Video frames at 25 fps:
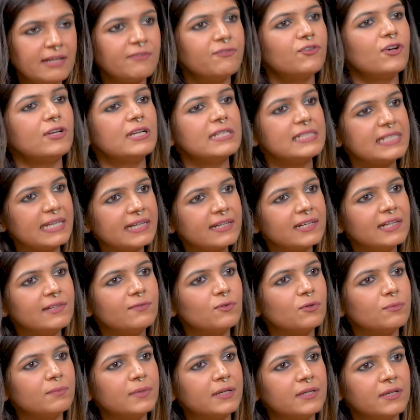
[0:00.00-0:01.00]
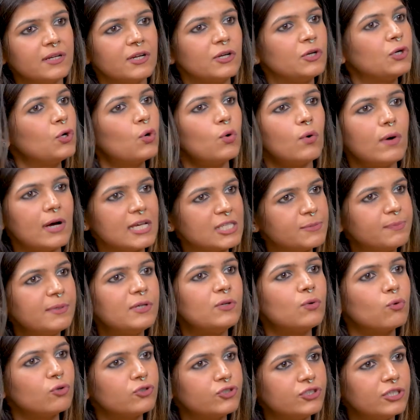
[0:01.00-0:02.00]
if you're a single woman, no
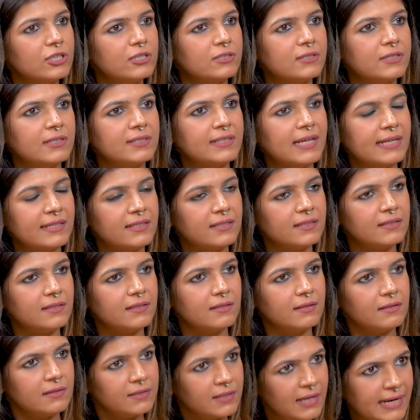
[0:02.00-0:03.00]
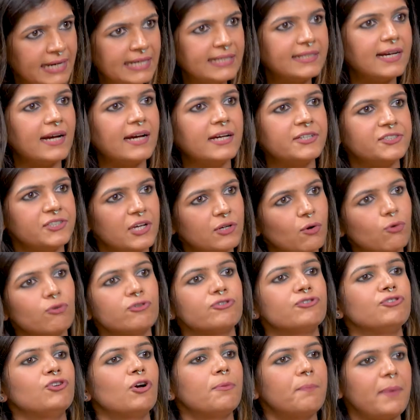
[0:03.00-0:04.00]
husband, no children, then the entire share
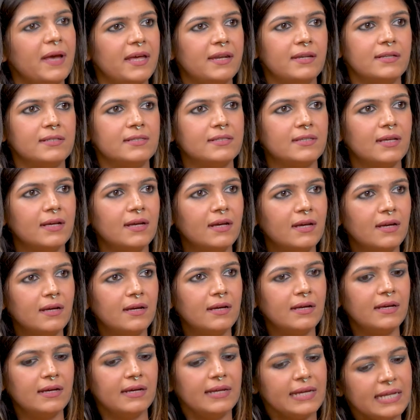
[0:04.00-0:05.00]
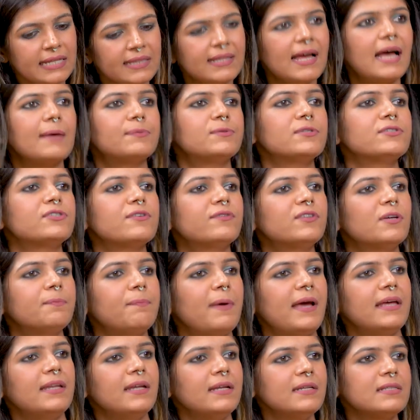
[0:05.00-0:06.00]
goes to your parents. In the absence of the
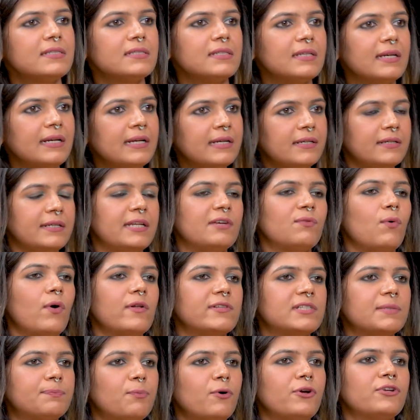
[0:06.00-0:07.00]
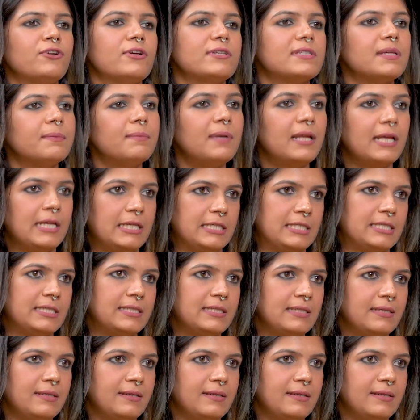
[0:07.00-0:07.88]
parents, it devolves upon your siblings.